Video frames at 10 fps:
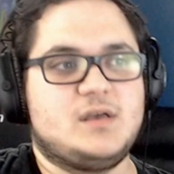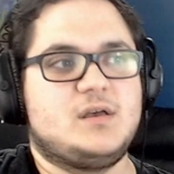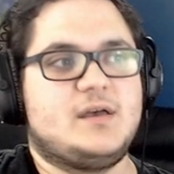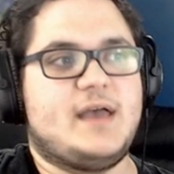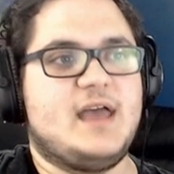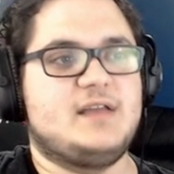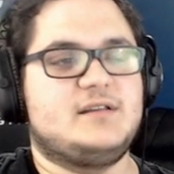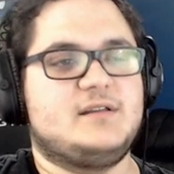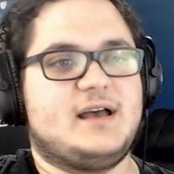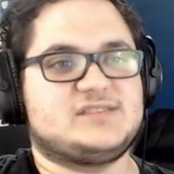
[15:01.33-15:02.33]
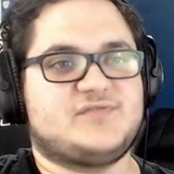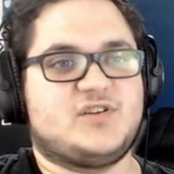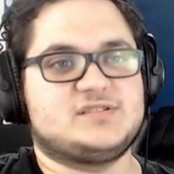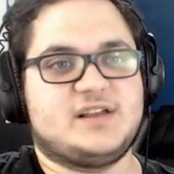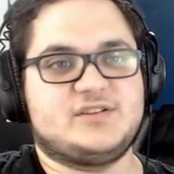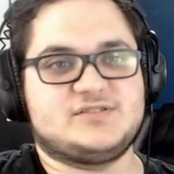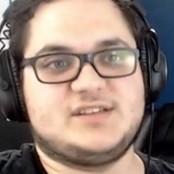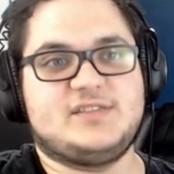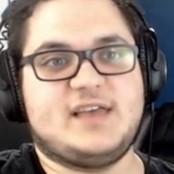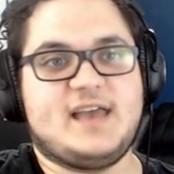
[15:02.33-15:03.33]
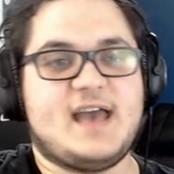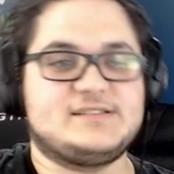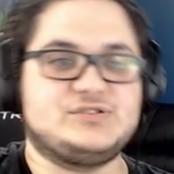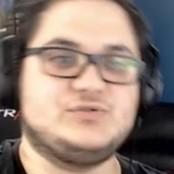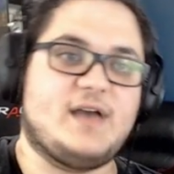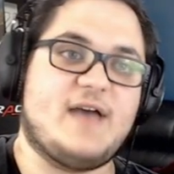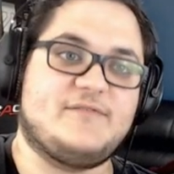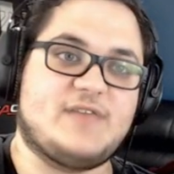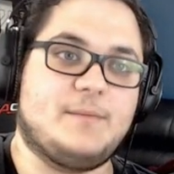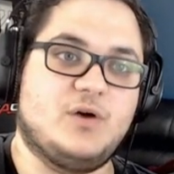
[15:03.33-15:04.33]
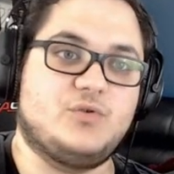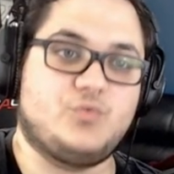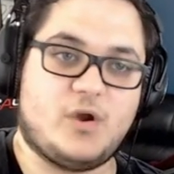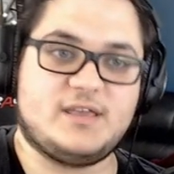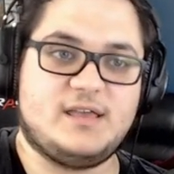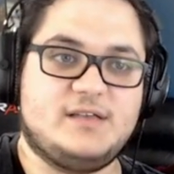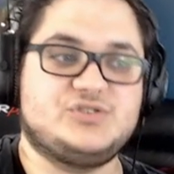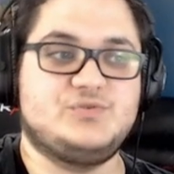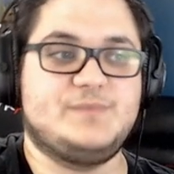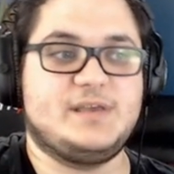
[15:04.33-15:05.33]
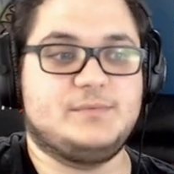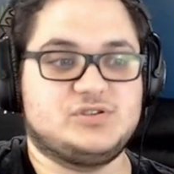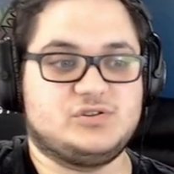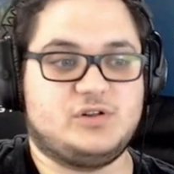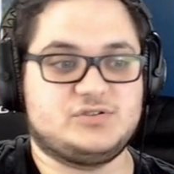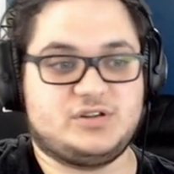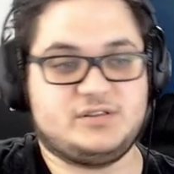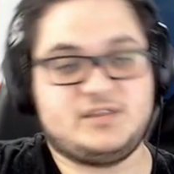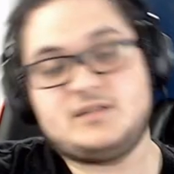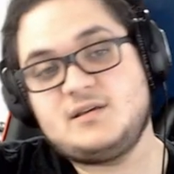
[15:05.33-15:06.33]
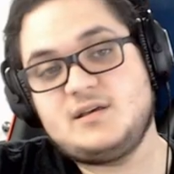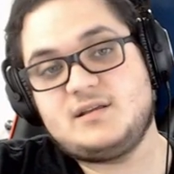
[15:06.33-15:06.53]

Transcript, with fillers: And as far as they understood, they had to have that mode working to be able to launch on a thing.